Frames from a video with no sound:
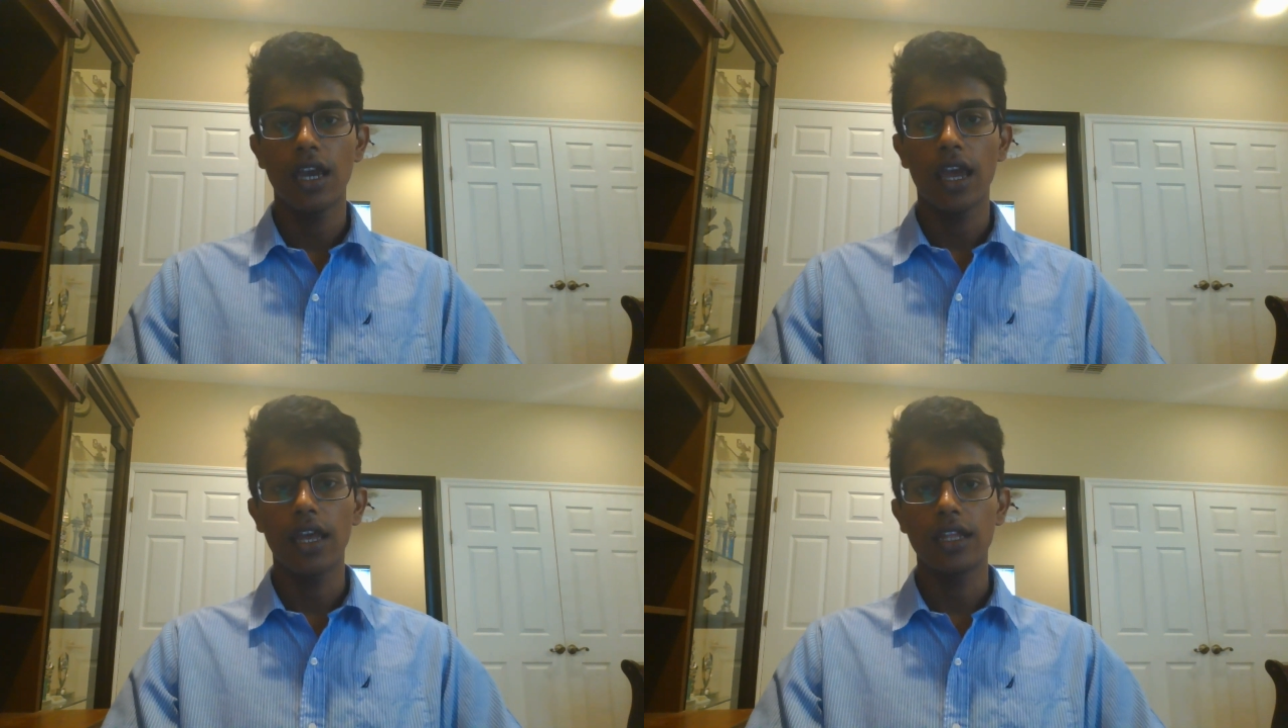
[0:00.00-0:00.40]

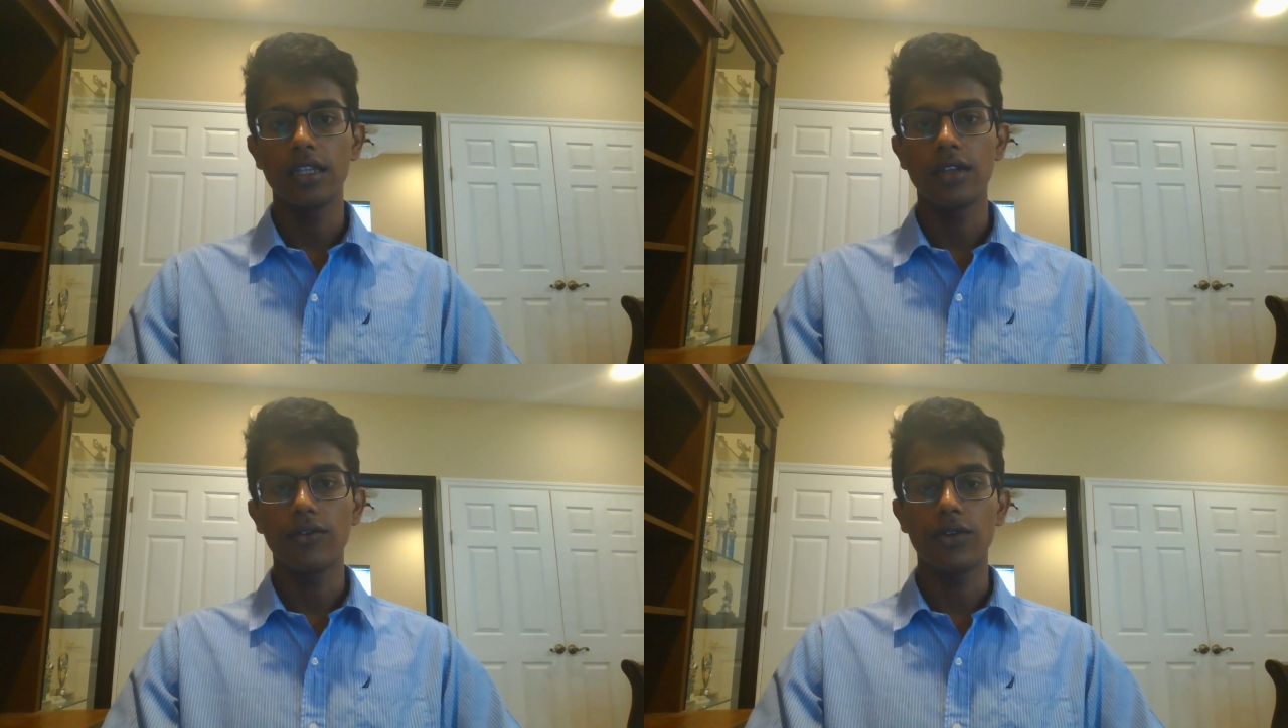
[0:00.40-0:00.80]

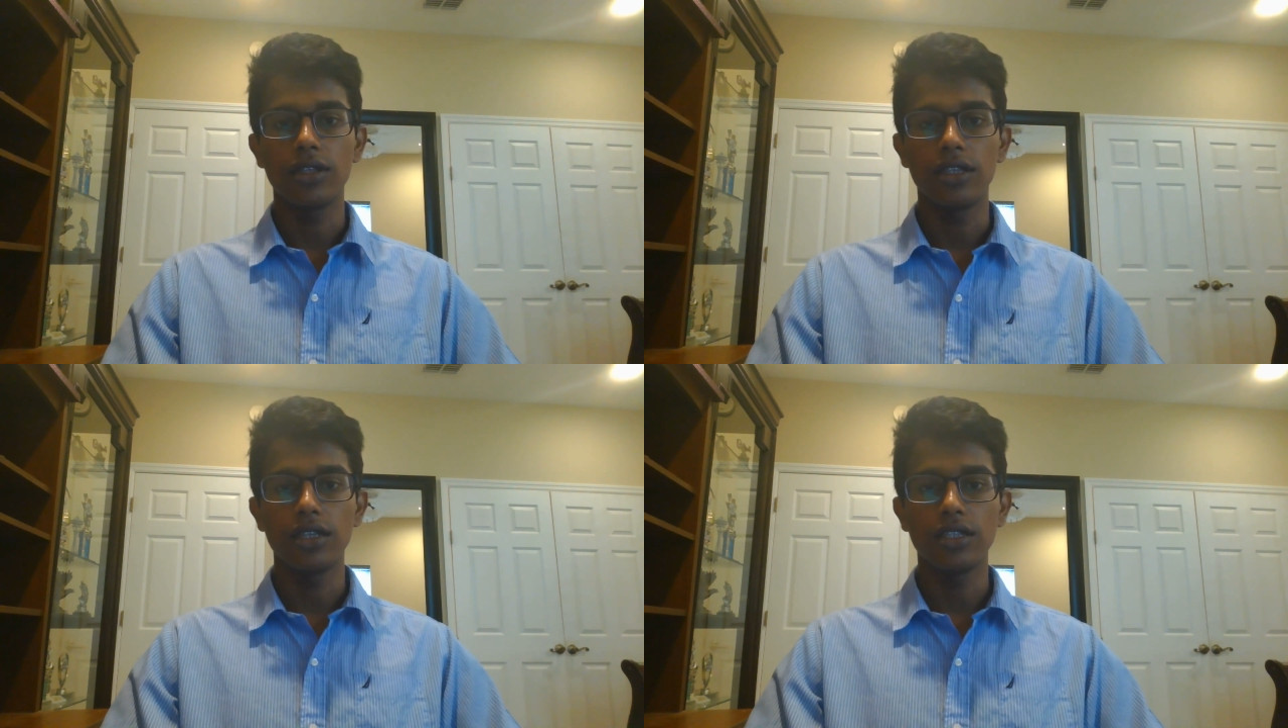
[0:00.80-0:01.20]
and
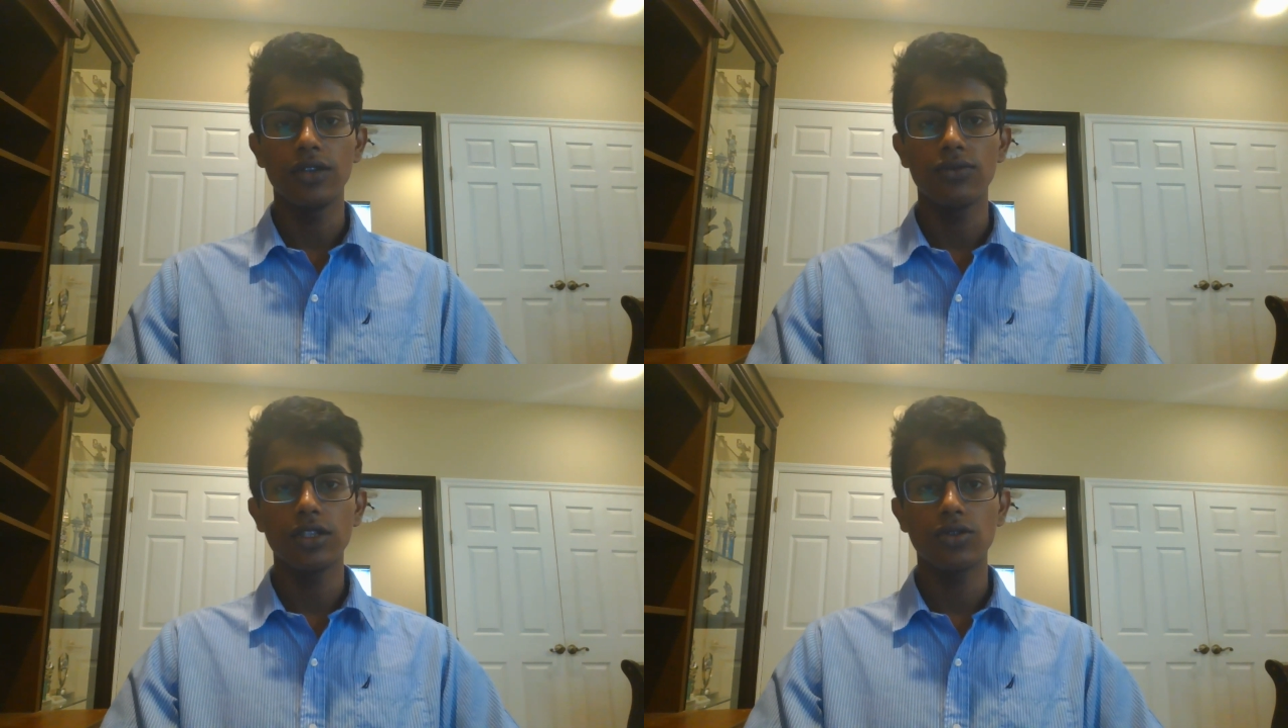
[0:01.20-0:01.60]
the
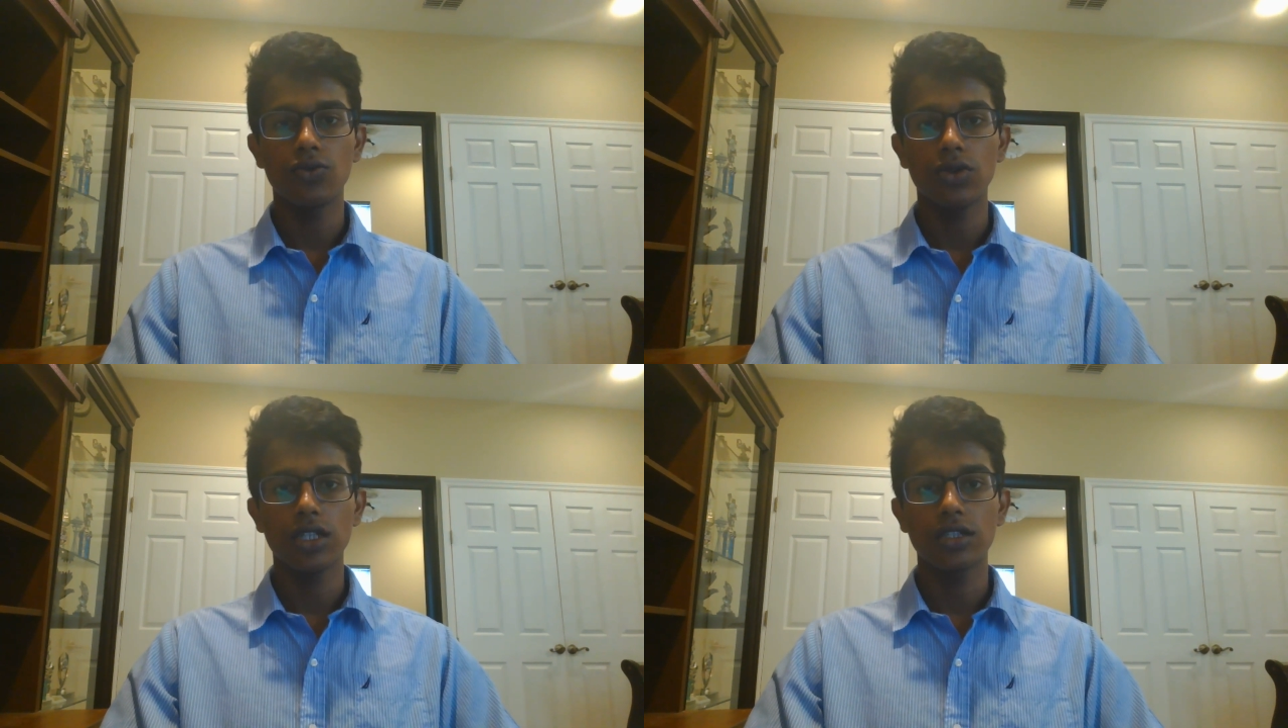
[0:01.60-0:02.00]
sequence
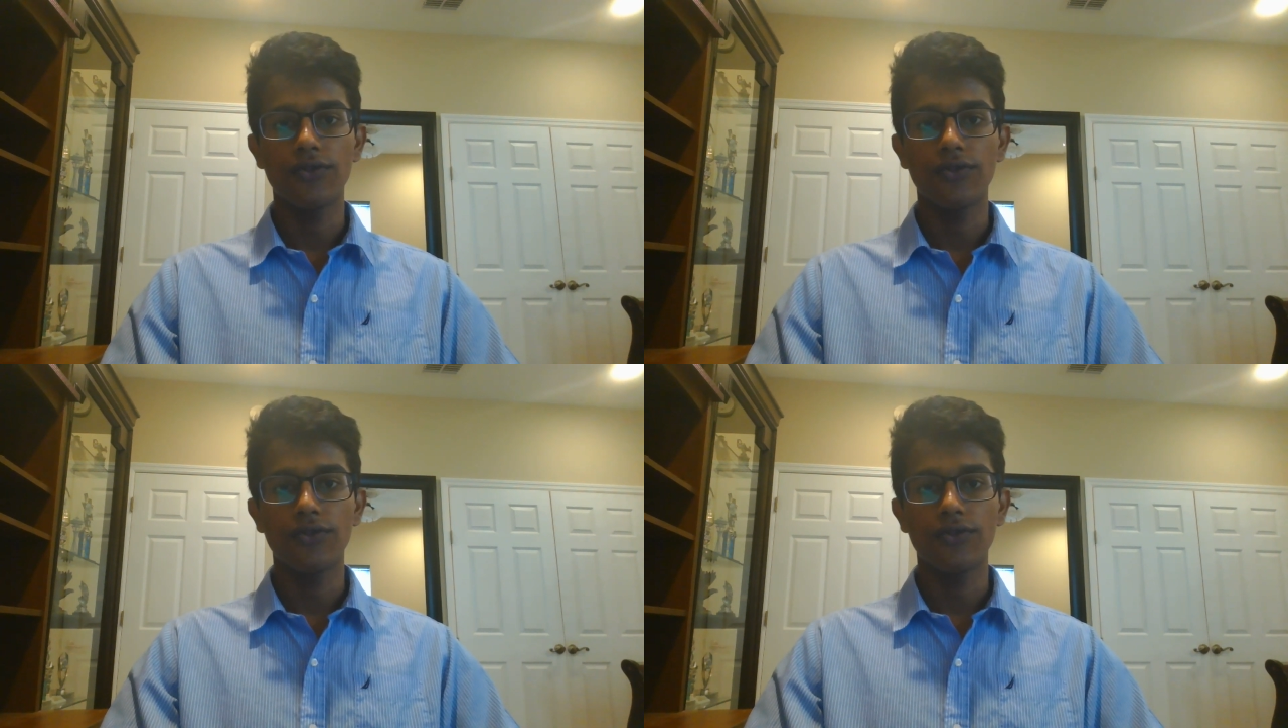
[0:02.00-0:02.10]
was